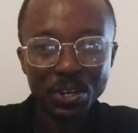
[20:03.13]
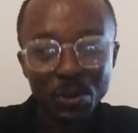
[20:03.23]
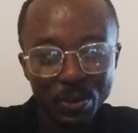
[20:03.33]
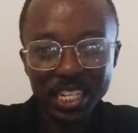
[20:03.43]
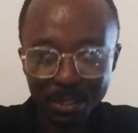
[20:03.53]

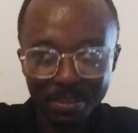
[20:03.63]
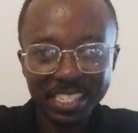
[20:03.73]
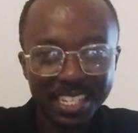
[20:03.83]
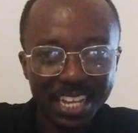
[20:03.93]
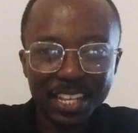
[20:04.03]
who is
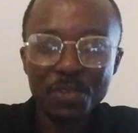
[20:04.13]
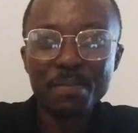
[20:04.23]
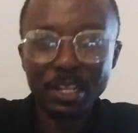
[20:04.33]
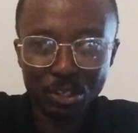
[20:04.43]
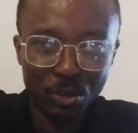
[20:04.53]
missing that the
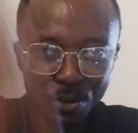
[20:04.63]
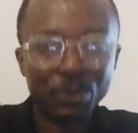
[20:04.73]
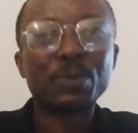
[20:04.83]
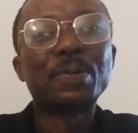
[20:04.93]
Lumba song,